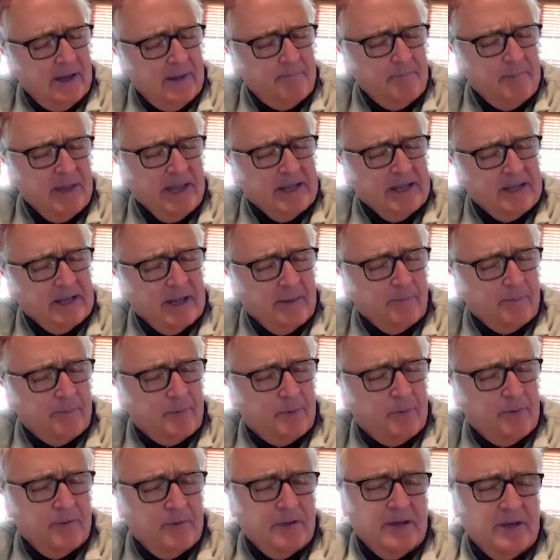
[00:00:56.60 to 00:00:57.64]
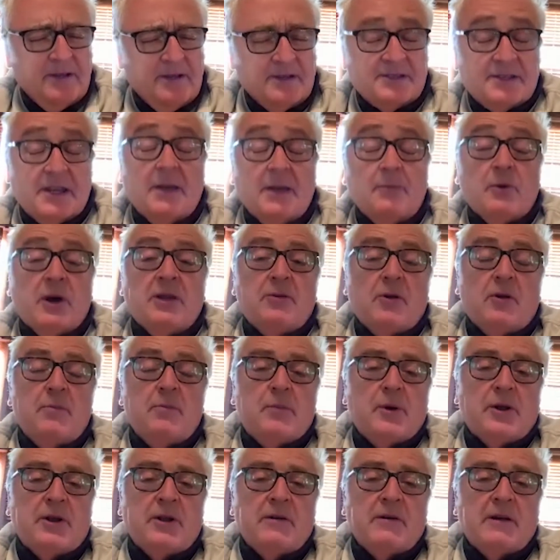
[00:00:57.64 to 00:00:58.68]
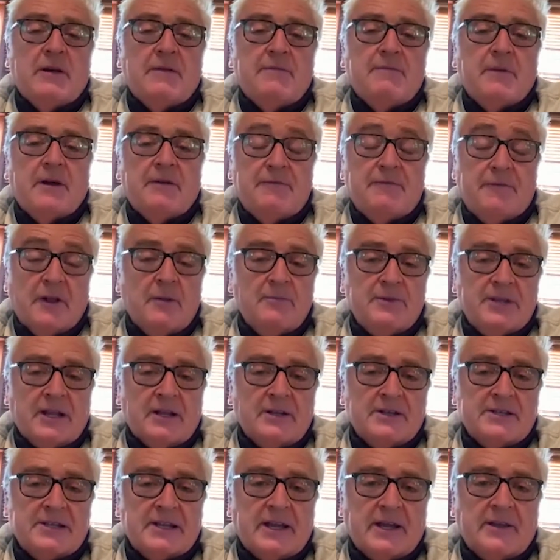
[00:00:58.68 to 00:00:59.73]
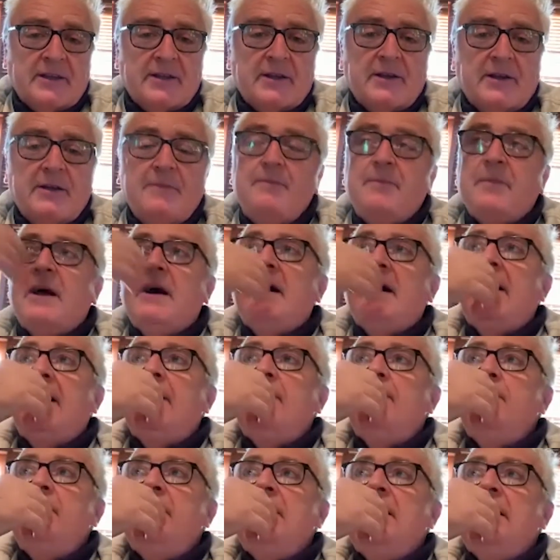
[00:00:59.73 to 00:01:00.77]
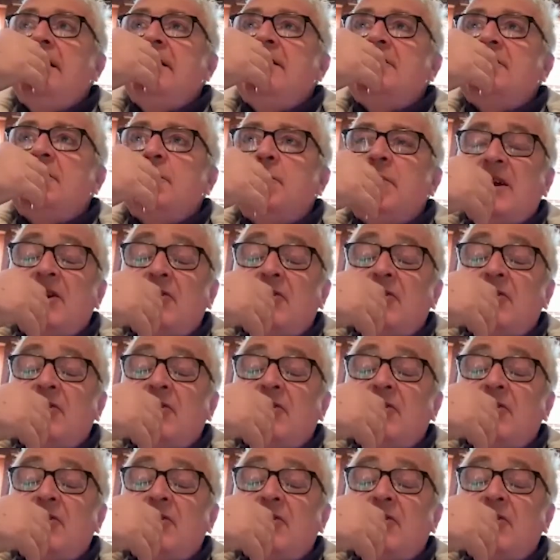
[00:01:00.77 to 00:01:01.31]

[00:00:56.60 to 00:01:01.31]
made up in the same way that we put a film deal together. So we